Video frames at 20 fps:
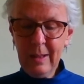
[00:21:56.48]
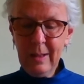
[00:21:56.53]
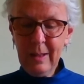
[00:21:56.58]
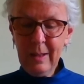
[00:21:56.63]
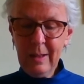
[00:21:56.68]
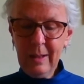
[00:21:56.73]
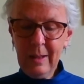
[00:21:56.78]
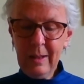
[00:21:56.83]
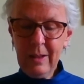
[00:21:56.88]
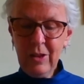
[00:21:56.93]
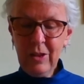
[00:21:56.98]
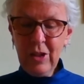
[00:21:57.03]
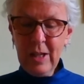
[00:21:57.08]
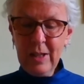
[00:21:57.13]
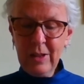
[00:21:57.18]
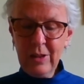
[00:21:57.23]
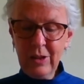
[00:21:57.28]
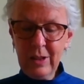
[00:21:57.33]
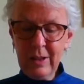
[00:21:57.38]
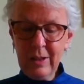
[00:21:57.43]

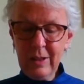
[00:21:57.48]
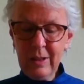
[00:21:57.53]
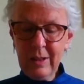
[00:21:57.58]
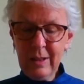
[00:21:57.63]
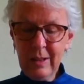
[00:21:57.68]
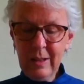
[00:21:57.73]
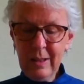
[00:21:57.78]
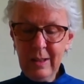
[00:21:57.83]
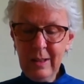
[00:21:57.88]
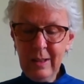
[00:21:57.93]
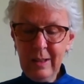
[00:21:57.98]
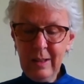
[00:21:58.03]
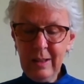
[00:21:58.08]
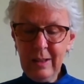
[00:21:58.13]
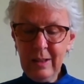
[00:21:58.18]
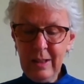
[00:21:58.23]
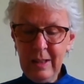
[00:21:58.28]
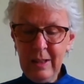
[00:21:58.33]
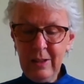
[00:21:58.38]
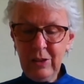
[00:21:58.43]
contented and
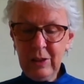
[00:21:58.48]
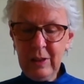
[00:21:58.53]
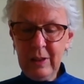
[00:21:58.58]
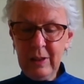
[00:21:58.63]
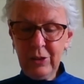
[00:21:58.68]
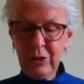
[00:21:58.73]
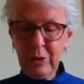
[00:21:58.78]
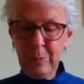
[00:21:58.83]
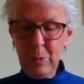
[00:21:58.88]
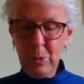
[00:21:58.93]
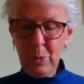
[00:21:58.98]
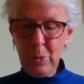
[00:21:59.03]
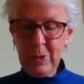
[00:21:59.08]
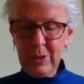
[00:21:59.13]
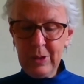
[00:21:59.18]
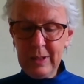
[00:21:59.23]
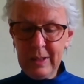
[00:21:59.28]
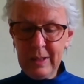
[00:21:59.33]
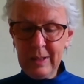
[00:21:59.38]
easily supported,